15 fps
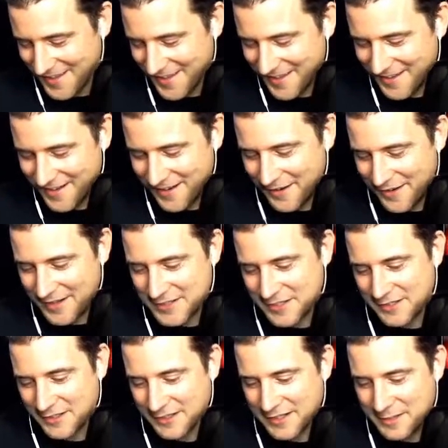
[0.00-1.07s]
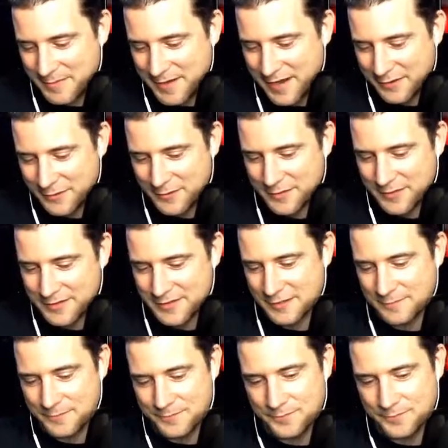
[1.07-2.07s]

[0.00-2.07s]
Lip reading: All right. Oh, actually, I'm going to look at the back real quick, too.